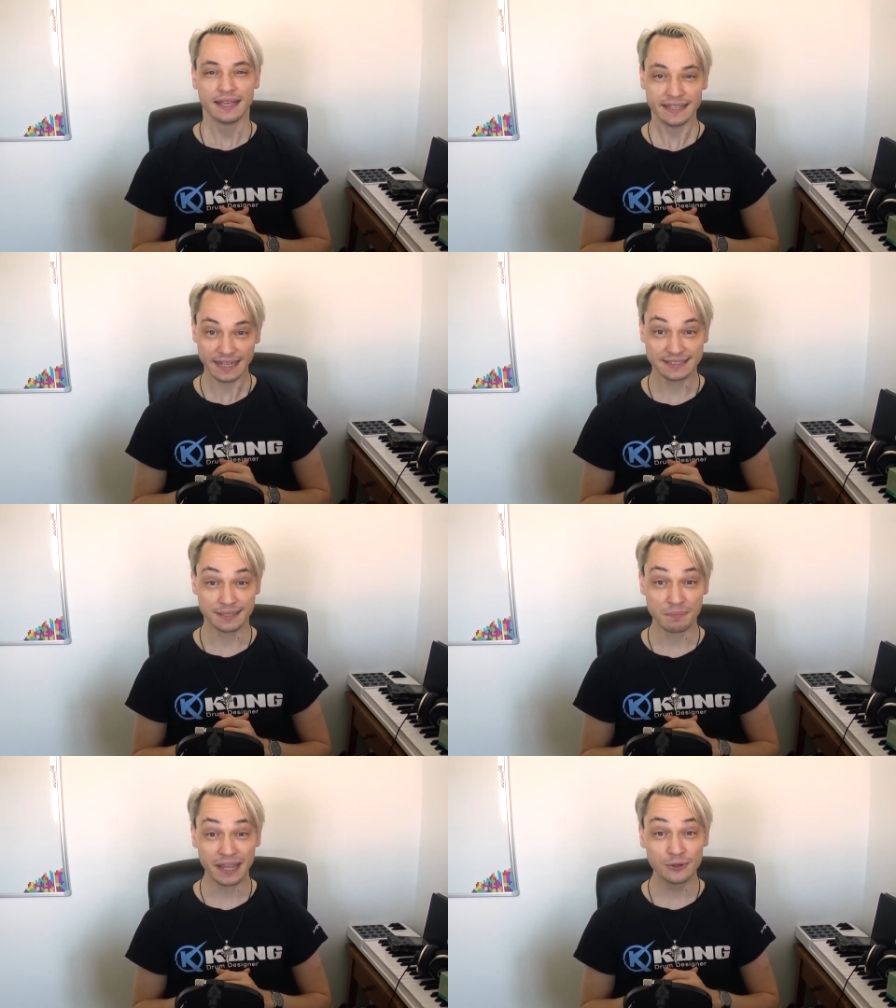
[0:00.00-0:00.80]

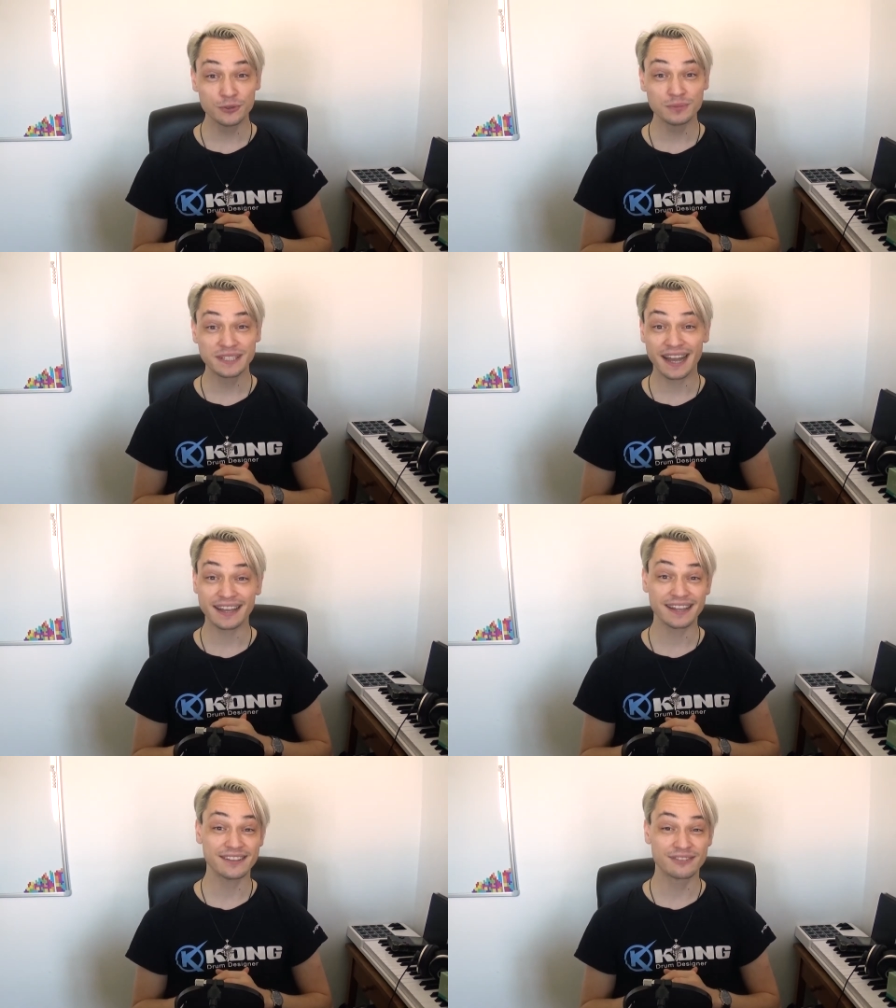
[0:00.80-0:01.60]
Yes, my Ludum
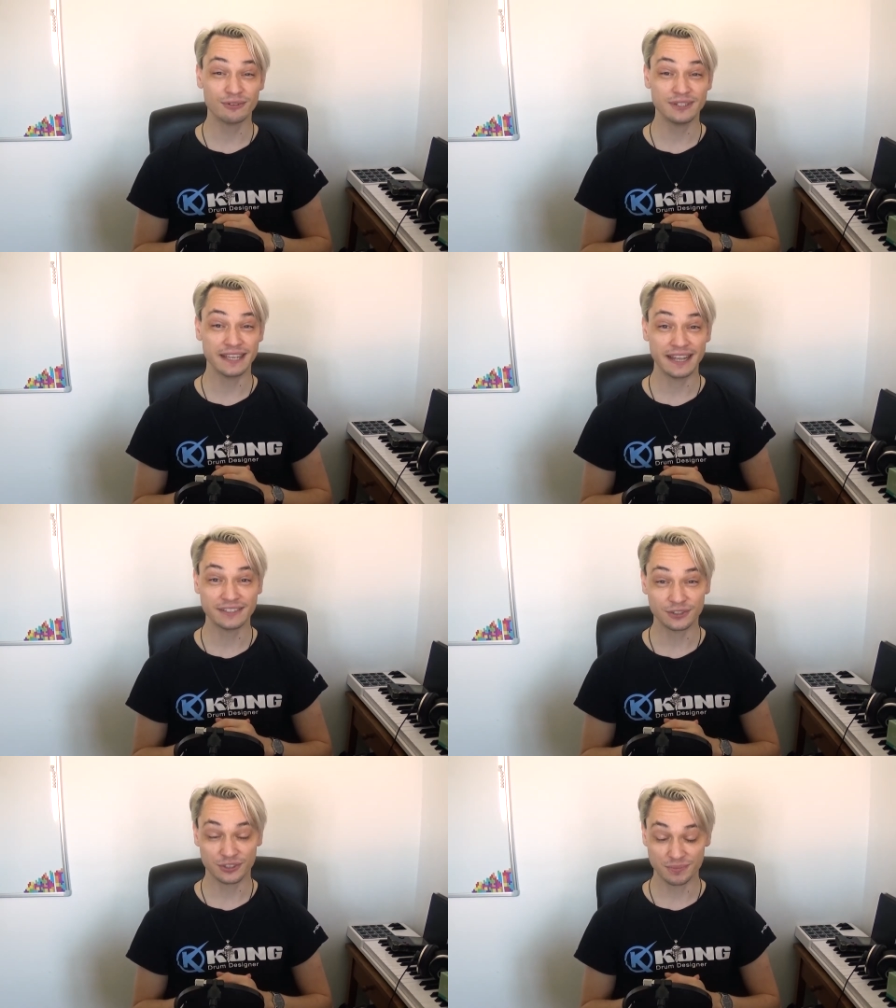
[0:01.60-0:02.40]
Dare
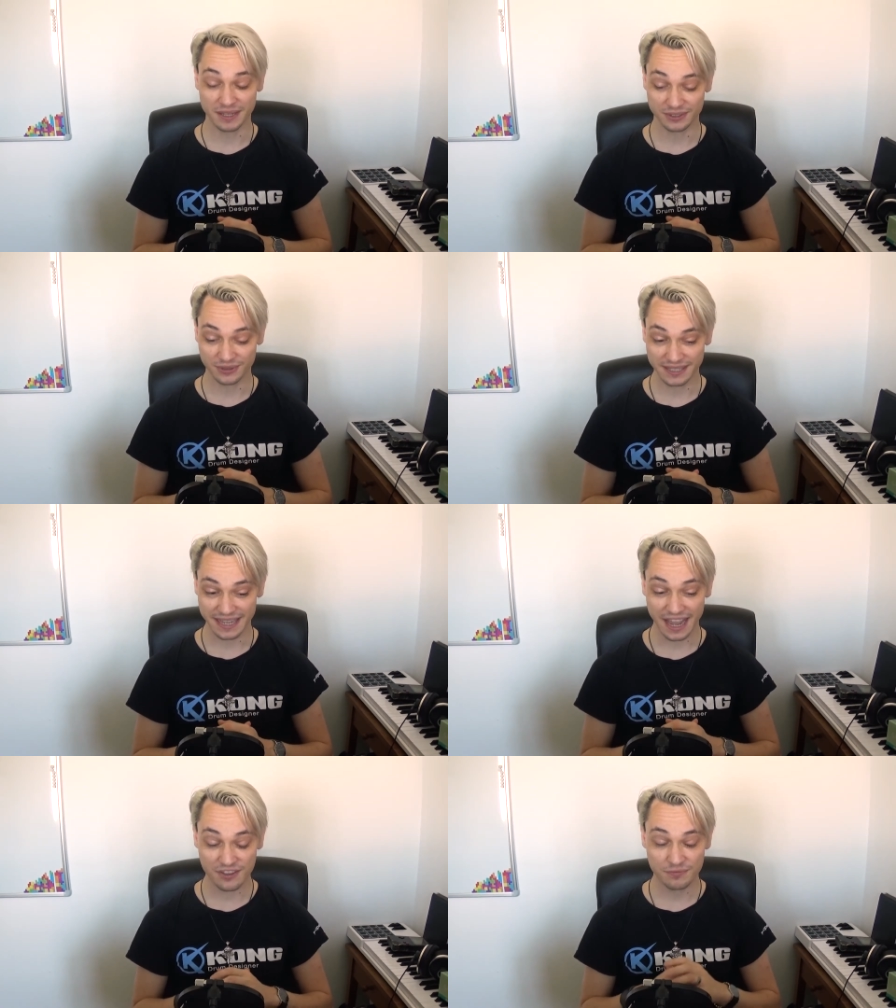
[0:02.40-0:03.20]
38
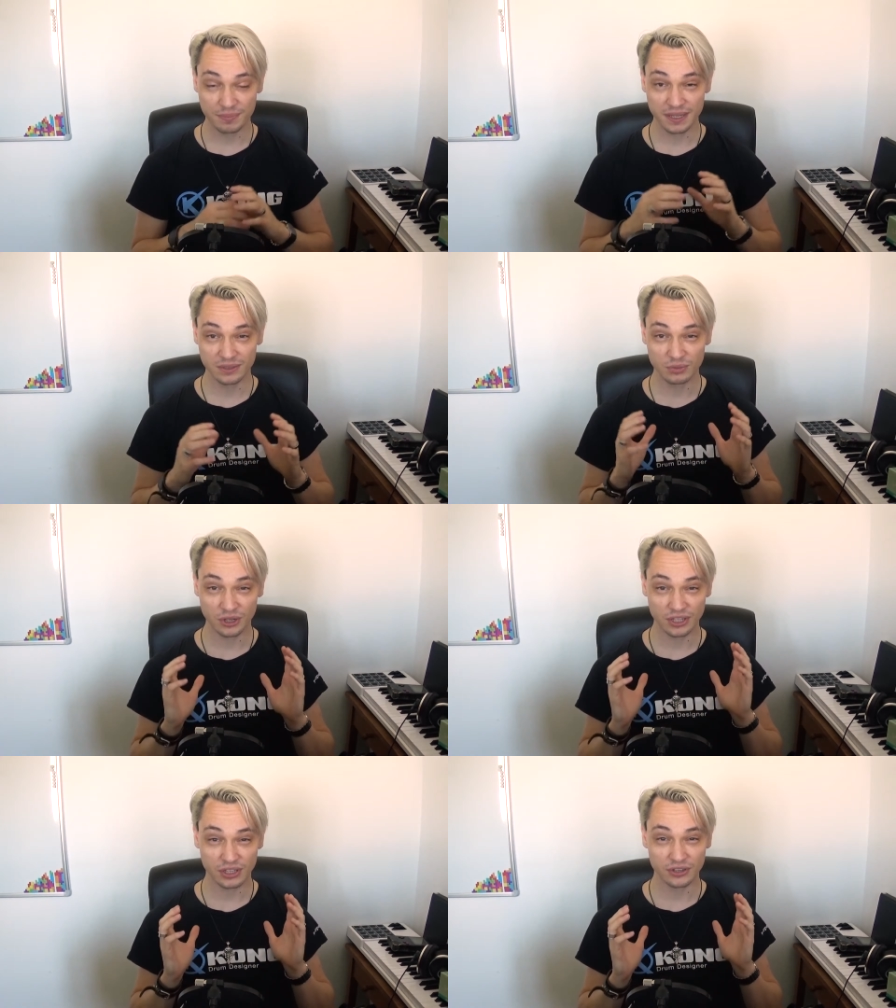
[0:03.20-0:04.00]
documentary. I've been
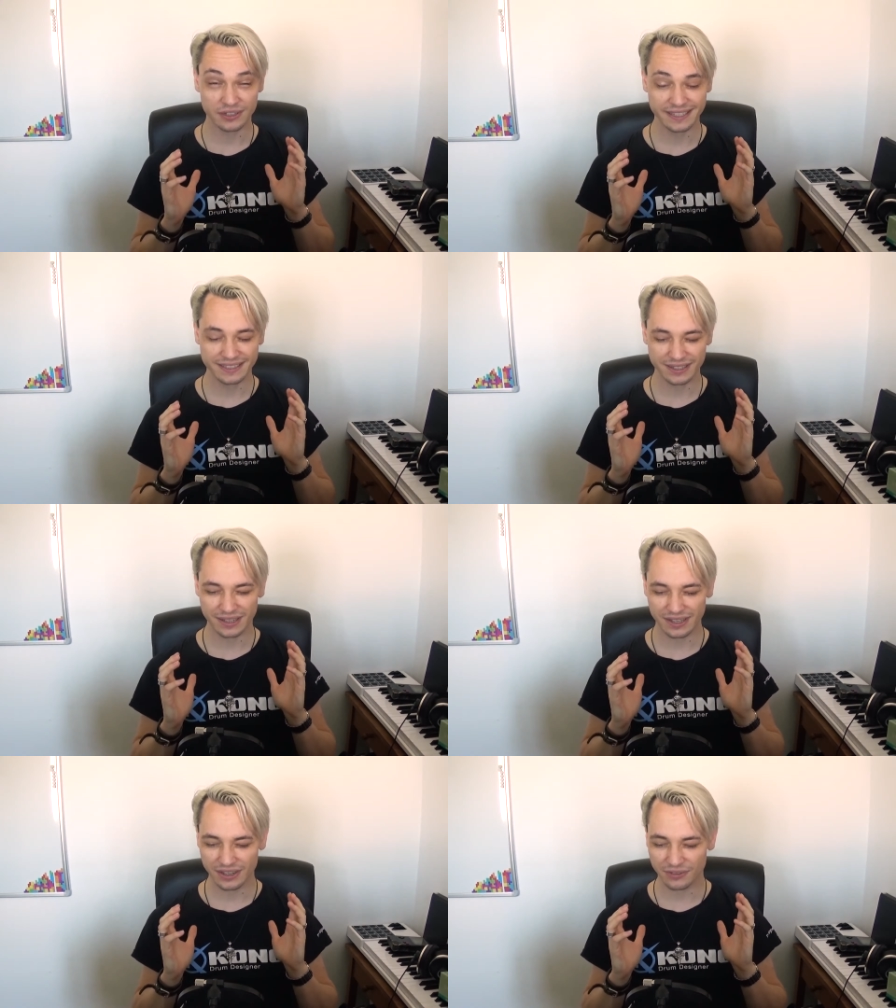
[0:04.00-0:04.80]
working on it
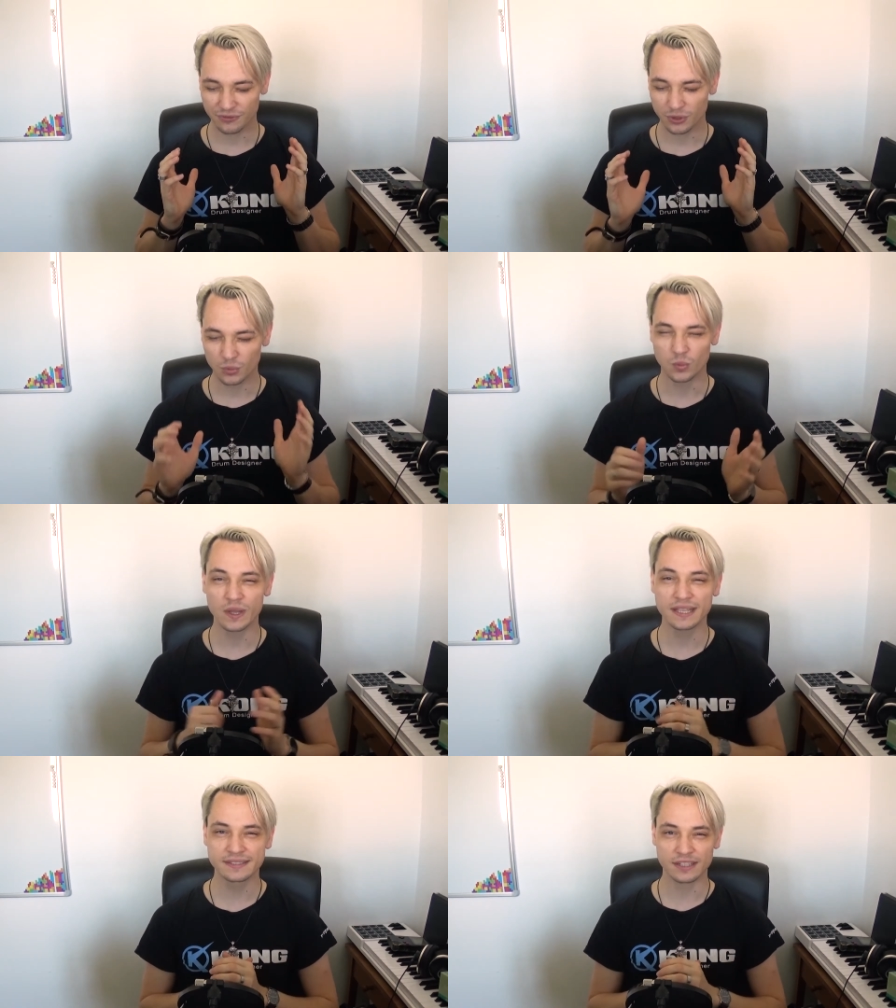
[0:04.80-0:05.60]
for
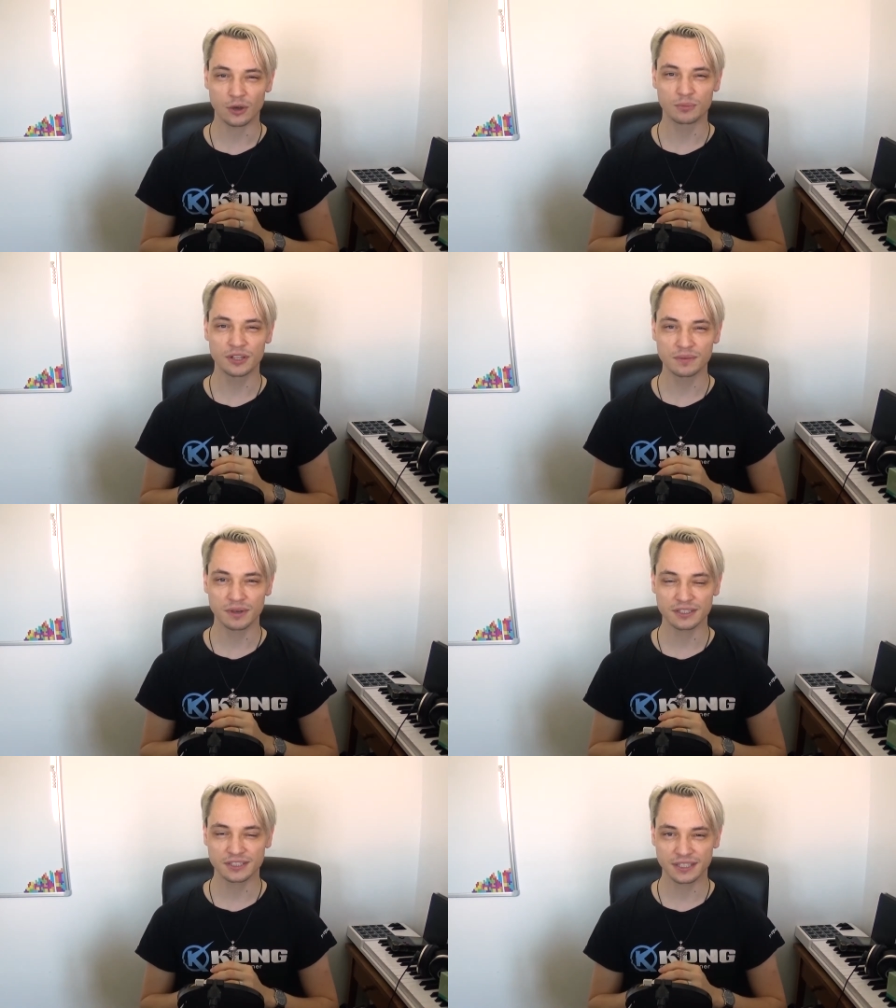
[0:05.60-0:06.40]
weeks now, pretty
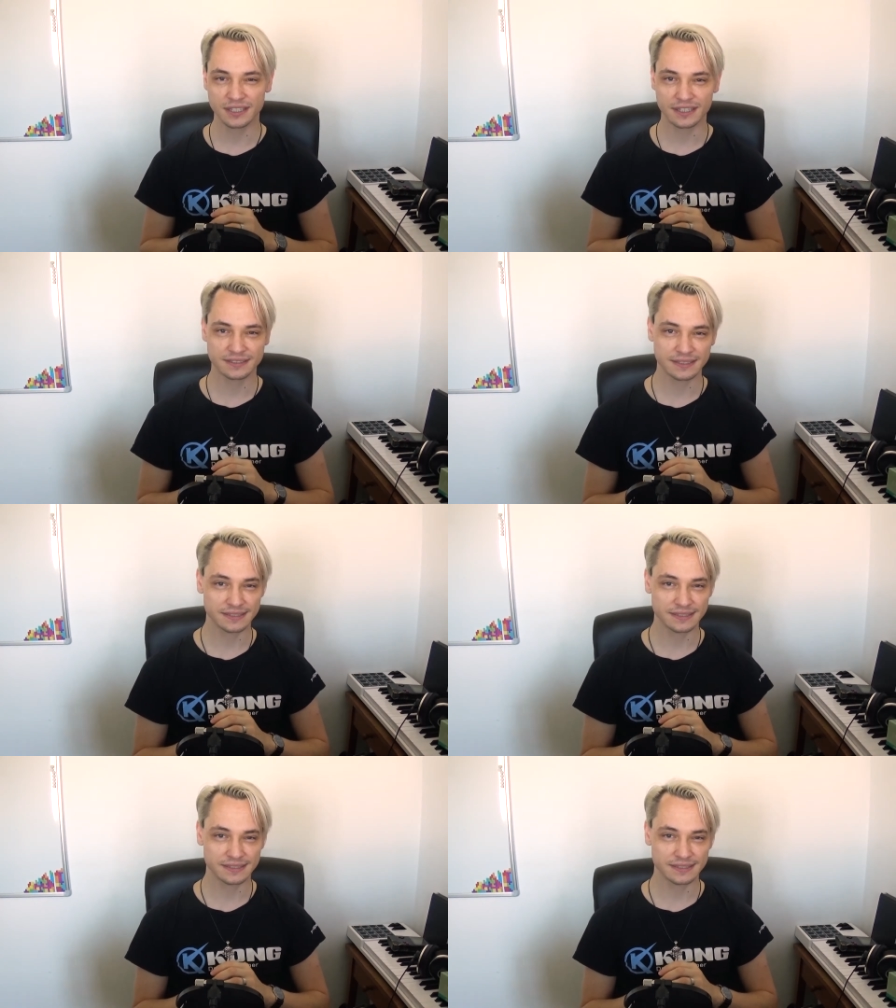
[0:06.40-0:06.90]
much as